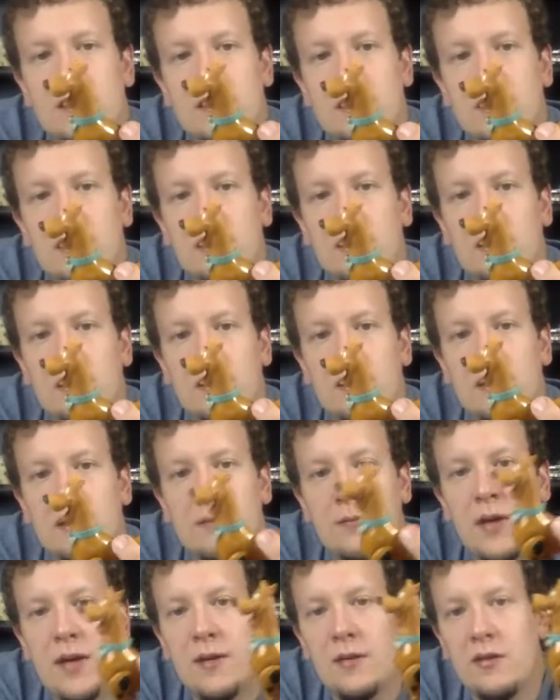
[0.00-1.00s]

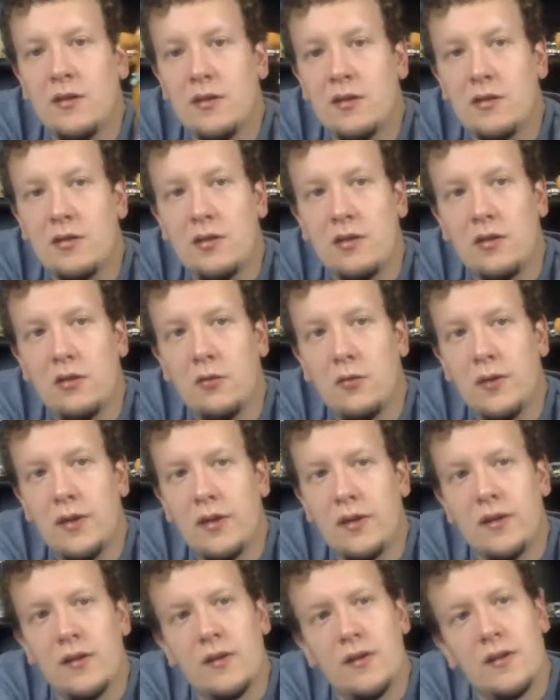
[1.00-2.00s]
it might look a little
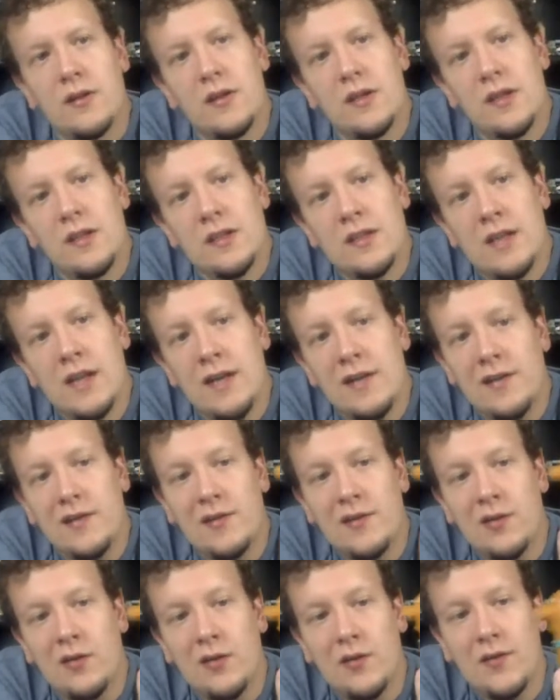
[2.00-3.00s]
weird. I
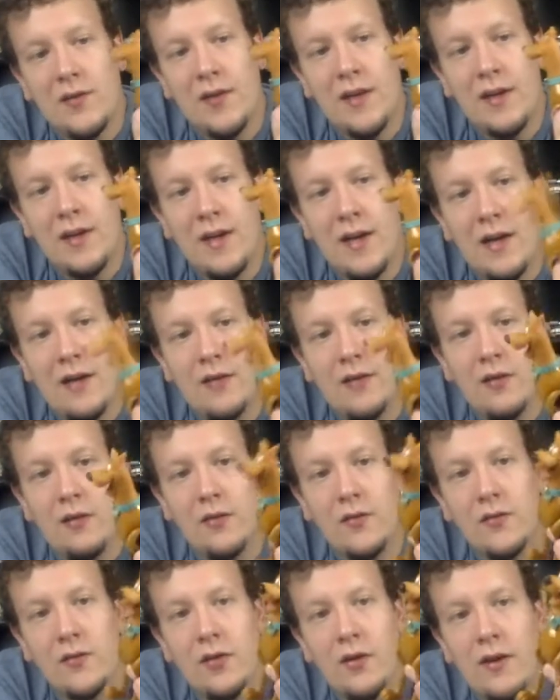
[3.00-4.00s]
just noticed that now,
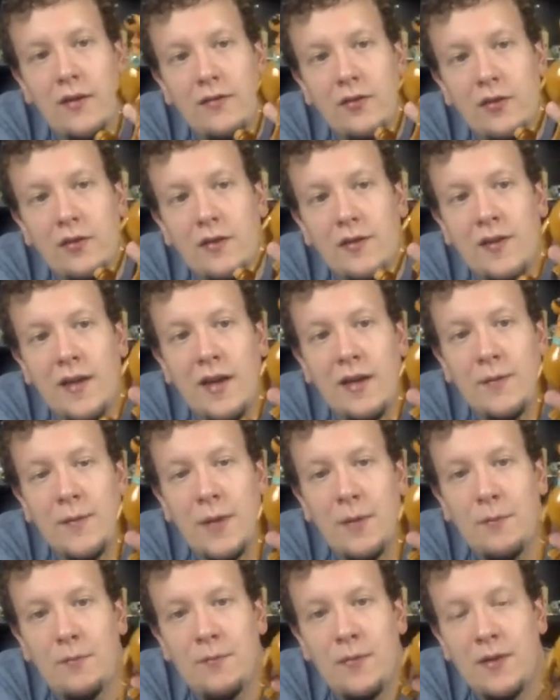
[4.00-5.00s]
though. So after it sat in
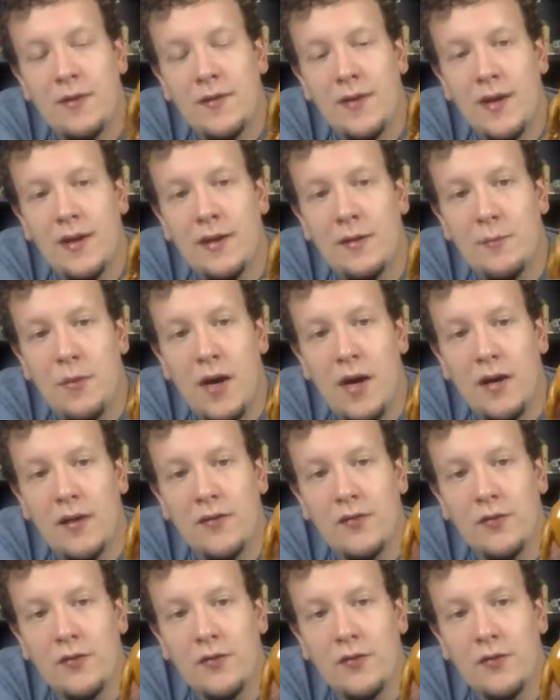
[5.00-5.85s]
the box